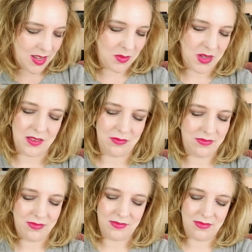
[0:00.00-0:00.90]
I mean,
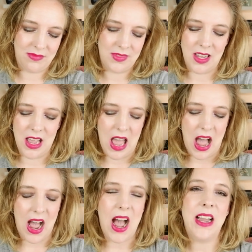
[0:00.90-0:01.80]

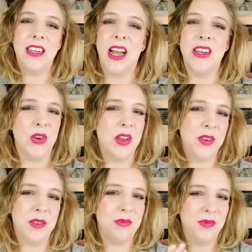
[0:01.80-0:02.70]
I, I don't have
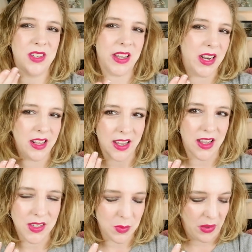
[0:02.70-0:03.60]
to say anything
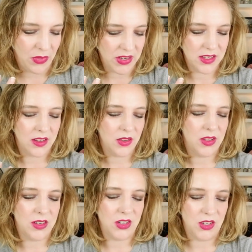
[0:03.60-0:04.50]
else about this other
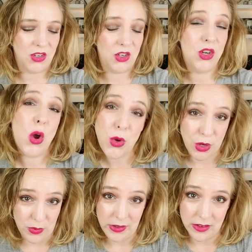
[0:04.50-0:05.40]
than to just show
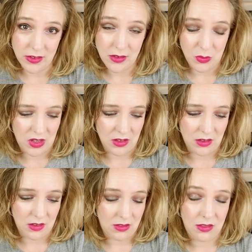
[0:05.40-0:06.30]
you this,
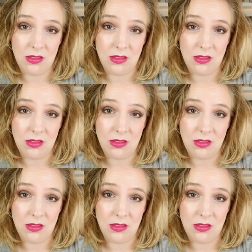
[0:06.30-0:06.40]
because